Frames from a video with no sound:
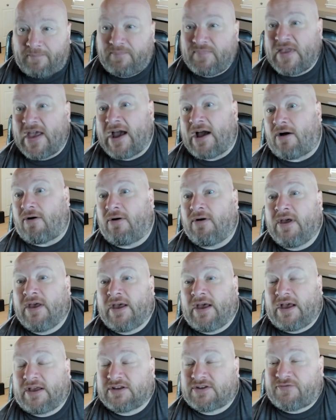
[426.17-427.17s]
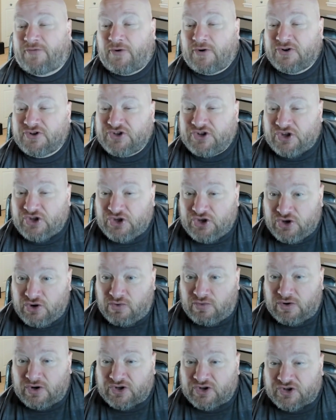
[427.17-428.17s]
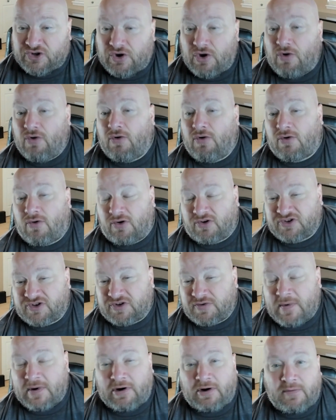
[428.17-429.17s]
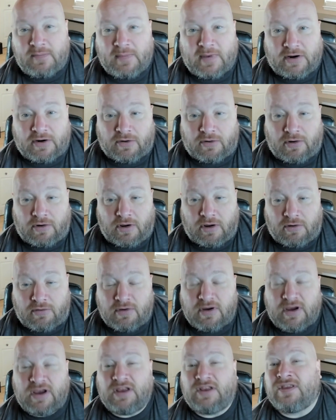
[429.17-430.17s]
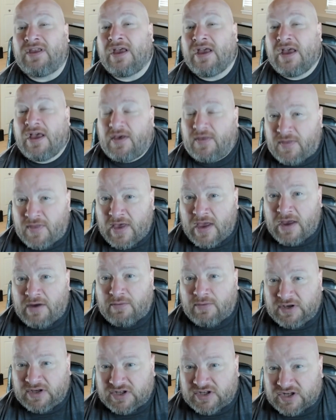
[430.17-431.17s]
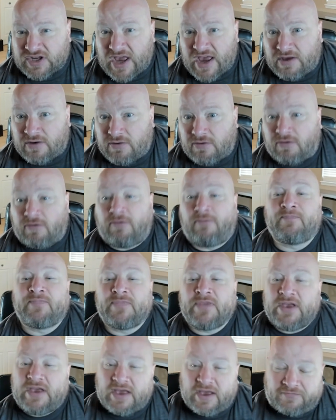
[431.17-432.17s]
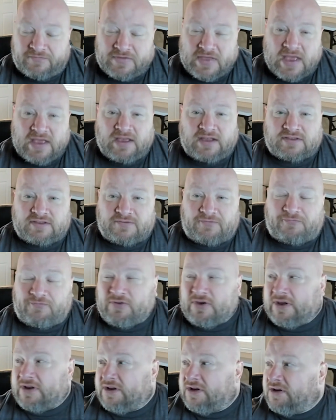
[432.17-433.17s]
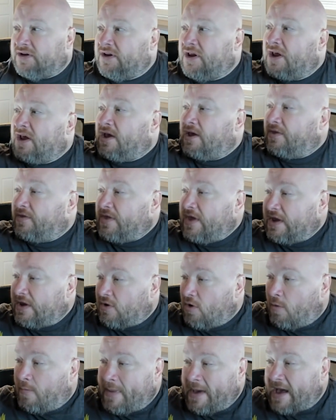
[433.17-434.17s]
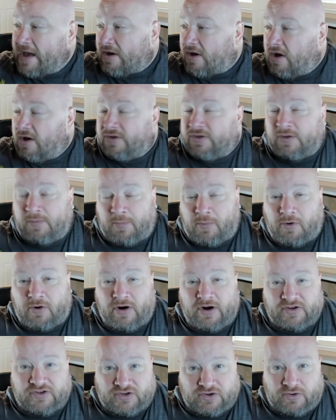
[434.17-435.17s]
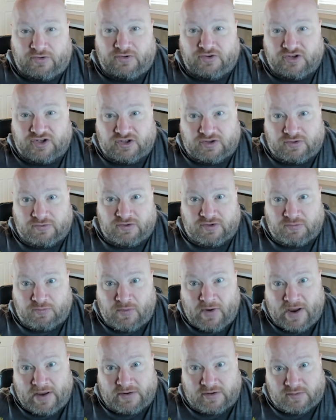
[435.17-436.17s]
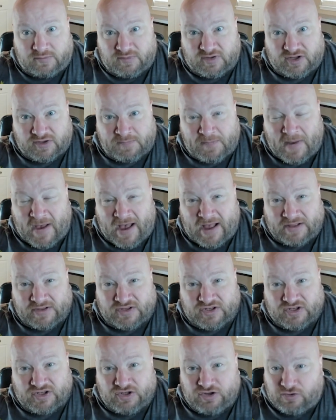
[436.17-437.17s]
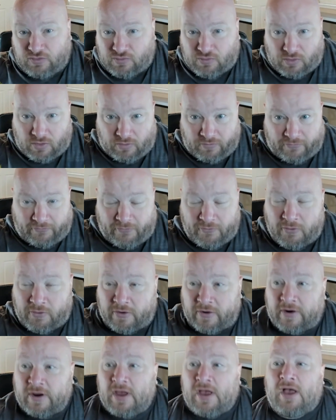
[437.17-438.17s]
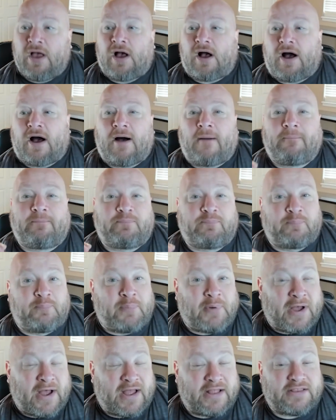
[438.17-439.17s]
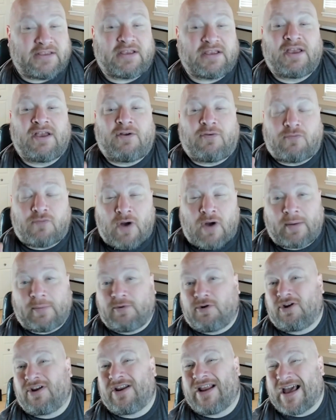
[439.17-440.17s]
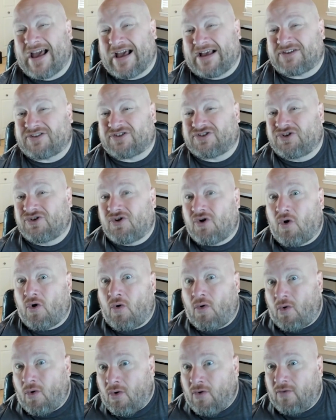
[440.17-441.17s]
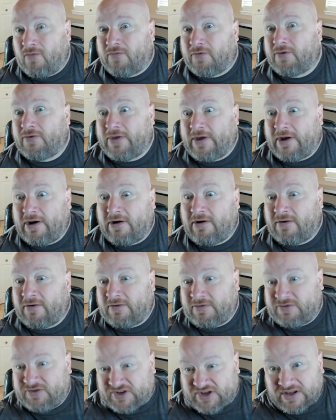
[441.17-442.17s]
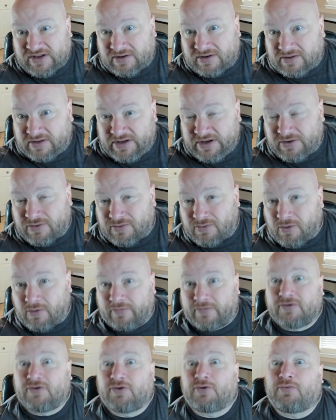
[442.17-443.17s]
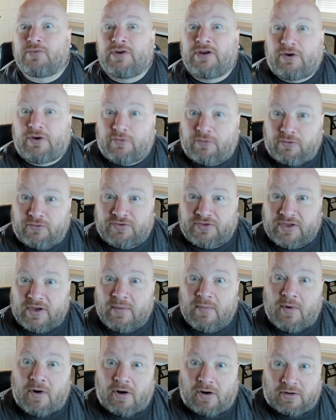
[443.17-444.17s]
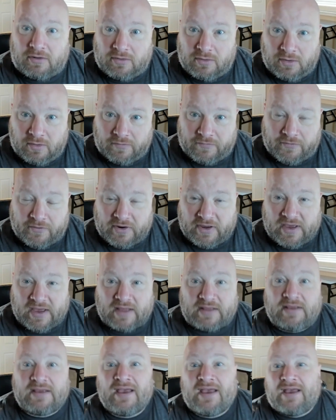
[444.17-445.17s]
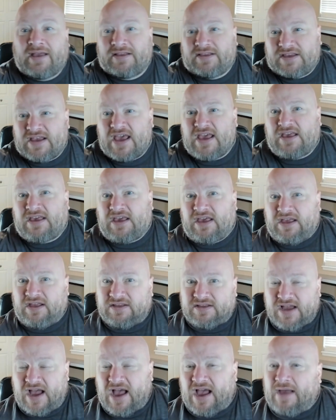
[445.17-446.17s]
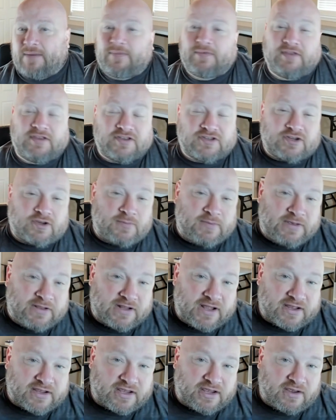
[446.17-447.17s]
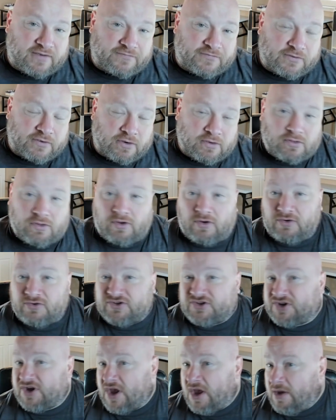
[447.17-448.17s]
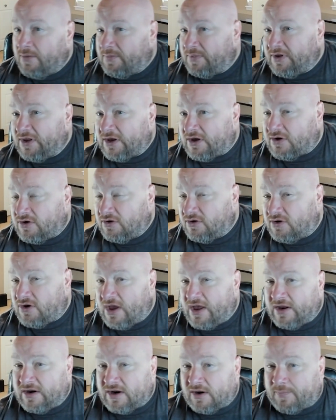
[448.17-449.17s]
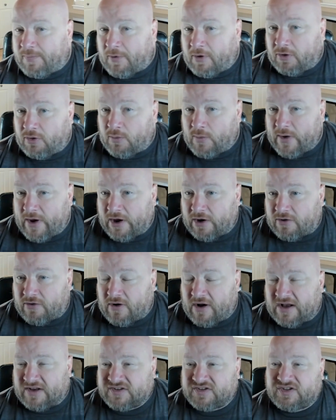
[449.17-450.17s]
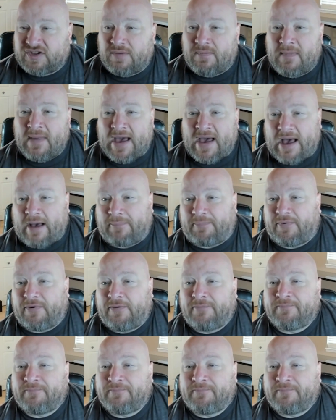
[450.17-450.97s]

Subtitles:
Now, as far as the units go, of course, the Merry Men are in green. They recycle. If they get defeated, they go back on the board at certain random spots you roll for. But Robin Hood has to go over there, send a leader over to recruit them all over again, taking time. And this could be lucky if they're close, but they could end up all the way across the map.